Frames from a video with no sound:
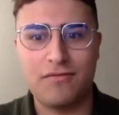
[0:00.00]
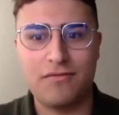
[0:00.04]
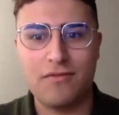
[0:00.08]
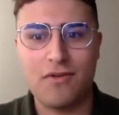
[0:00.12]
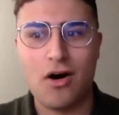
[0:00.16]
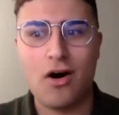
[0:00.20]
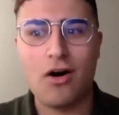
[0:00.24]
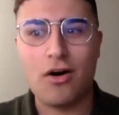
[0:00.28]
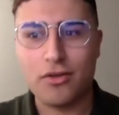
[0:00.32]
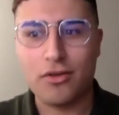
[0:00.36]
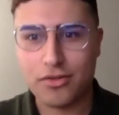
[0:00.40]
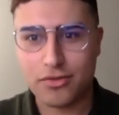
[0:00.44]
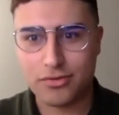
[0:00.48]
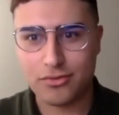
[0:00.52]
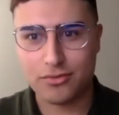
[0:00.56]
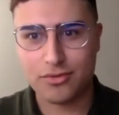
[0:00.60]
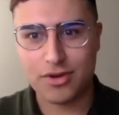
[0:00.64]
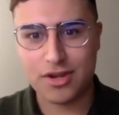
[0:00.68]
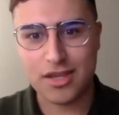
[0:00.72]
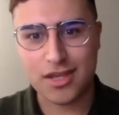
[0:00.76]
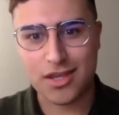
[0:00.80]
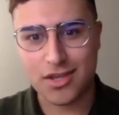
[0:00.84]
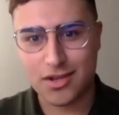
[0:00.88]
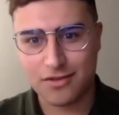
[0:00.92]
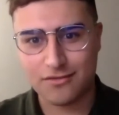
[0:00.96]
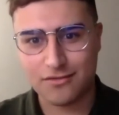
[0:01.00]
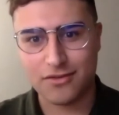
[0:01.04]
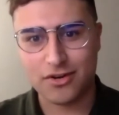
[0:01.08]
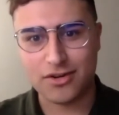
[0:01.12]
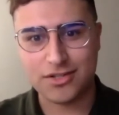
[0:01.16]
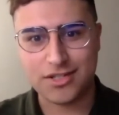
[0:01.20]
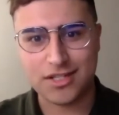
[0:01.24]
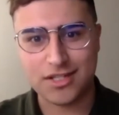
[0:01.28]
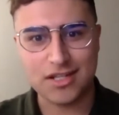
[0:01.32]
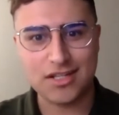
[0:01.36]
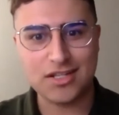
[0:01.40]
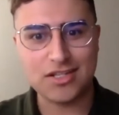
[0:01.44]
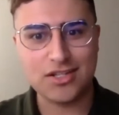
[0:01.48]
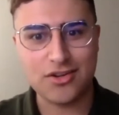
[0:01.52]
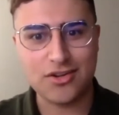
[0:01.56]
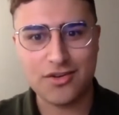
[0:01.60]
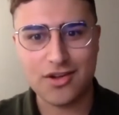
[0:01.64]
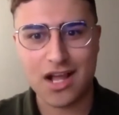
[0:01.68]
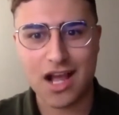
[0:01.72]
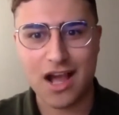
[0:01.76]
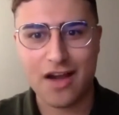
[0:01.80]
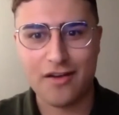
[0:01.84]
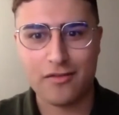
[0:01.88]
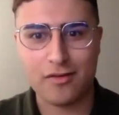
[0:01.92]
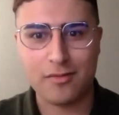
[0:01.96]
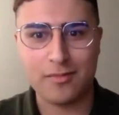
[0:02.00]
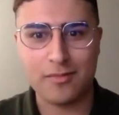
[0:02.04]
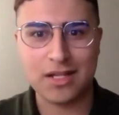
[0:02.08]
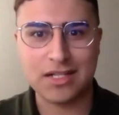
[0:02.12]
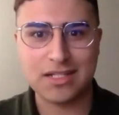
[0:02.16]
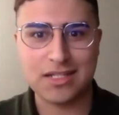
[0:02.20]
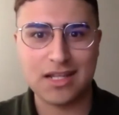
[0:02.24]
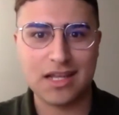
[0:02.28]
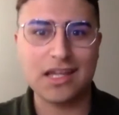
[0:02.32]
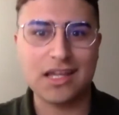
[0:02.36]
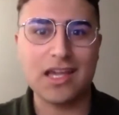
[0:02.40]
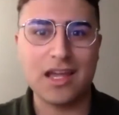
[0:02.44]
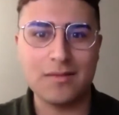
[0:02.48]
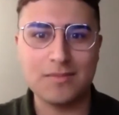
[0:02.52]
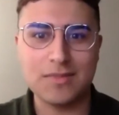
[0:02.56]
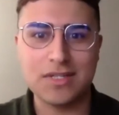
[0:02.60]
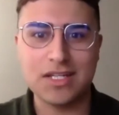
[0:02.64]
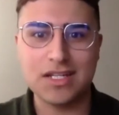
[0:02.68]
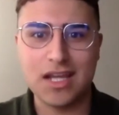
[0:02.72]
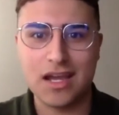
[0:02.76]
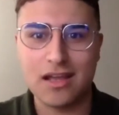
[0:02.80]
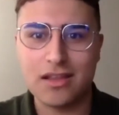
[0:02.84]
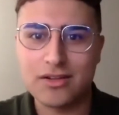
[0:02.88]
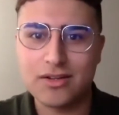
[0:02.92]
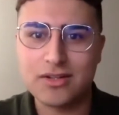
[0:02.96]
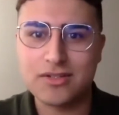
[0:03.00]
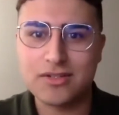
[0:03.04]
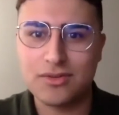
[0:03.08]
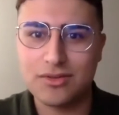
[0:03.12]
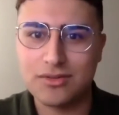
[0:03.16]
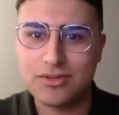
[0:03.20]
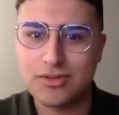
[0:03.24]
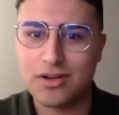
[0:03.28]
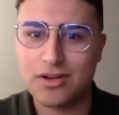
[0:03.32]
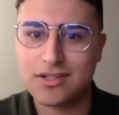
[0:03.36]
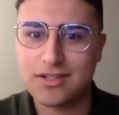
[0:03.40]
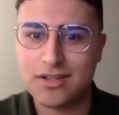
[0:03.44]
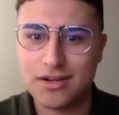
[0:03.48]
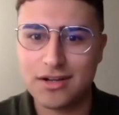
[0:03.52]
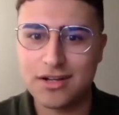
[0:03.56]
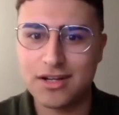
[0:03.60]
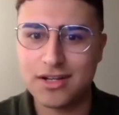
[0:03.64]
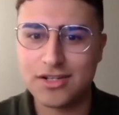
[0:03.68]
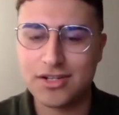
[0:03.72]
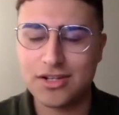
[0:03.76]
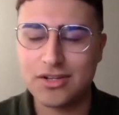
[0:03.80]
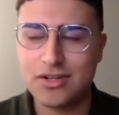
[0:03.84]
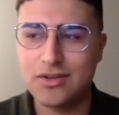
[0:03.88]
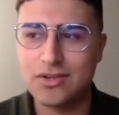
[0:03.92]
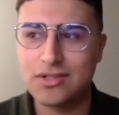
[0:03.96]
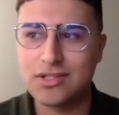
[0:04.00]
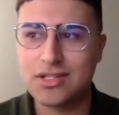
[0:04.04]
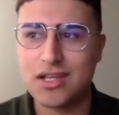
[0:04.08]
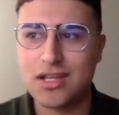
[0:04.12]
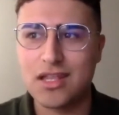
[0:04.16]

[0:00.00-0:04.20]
all three university student governments that came together to address certain issues.